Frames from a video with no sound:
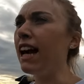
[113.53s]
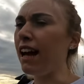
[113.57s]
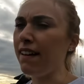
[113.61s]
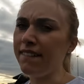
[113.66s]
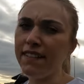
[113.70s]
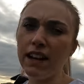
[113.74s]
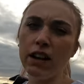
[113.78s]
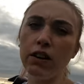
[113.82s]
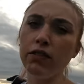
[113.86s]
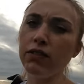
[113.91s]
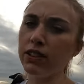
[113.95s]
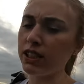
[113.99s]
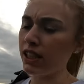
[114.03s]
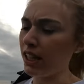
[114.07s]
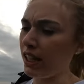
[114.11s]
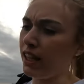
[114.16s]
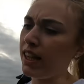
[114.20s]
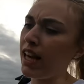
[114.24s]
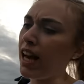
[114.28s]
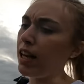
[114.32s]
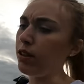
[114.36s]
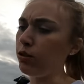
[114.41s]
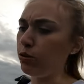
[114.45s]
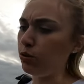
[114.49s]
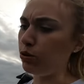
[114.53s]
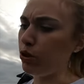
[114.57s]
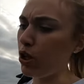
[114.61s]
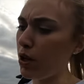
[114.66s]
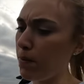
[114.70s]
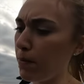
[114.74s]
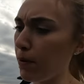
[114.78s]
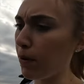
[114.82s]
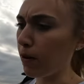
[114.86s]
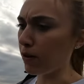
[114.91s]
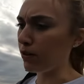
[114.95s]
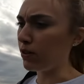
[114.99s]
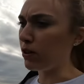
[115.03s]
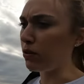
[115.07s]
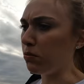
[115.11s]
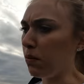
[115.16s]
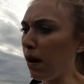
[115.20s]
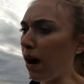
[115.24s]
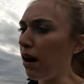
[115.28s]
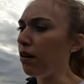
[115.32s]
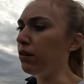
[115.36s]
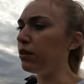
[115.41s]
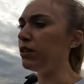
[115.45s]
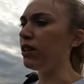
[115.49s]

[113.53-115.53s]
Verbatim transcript: and then obviously the actual Supercross as well.